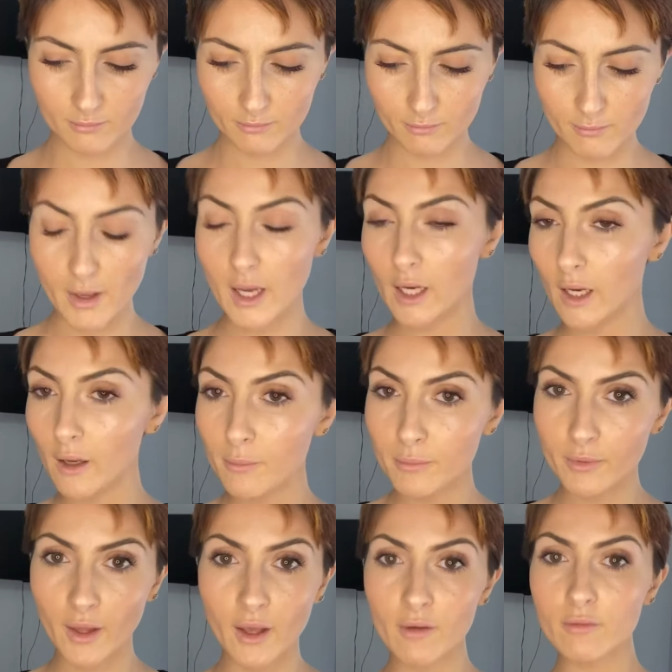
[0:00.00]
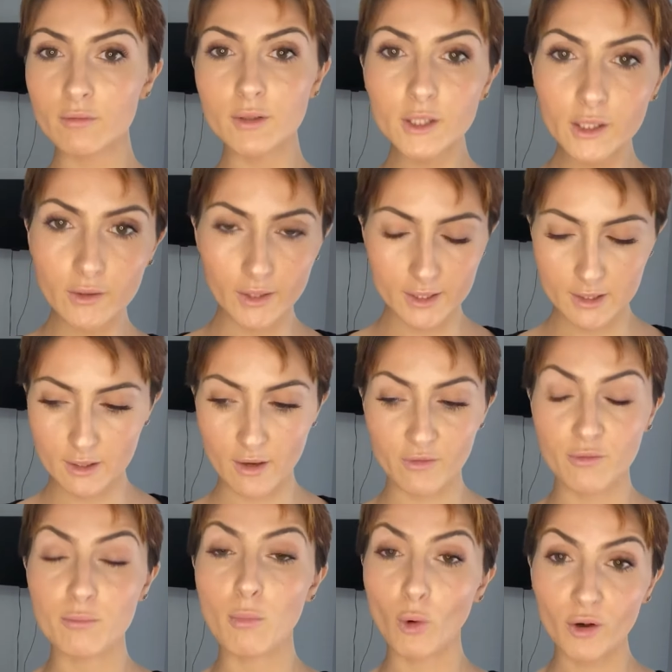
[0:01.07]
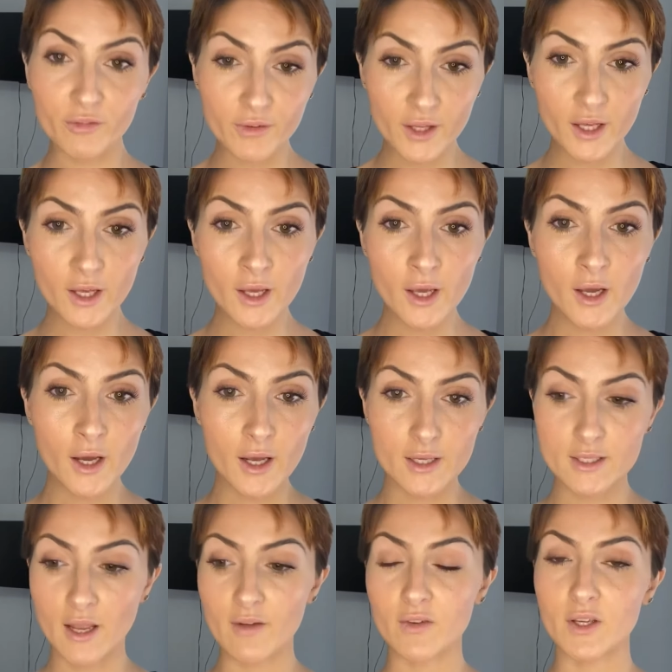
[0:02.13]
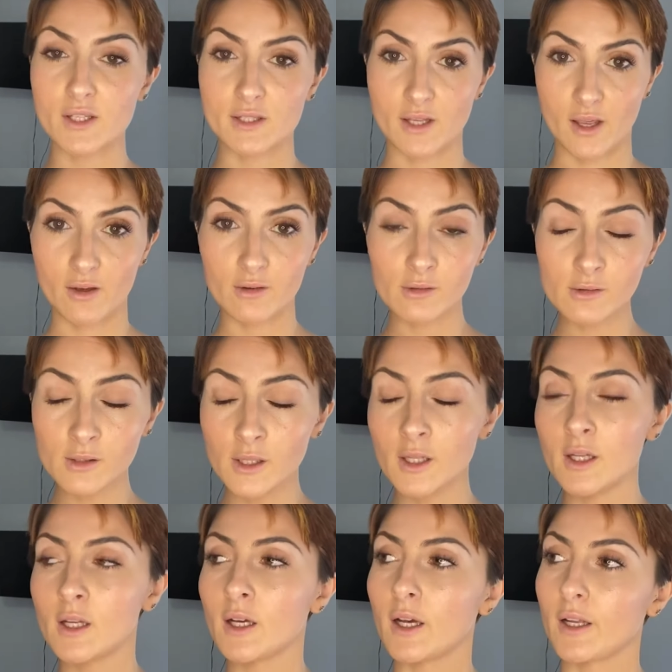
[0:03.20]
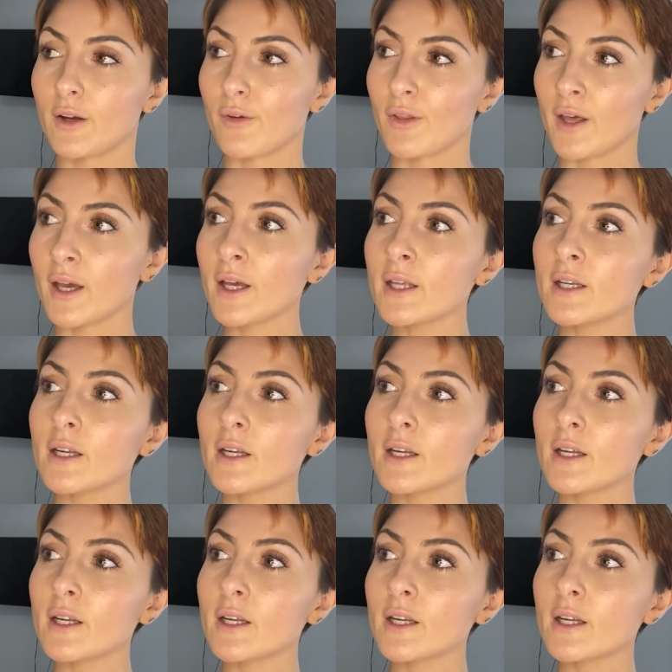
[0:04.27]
Makeup. They have really great stuff. Morphe is having a sale. I know that.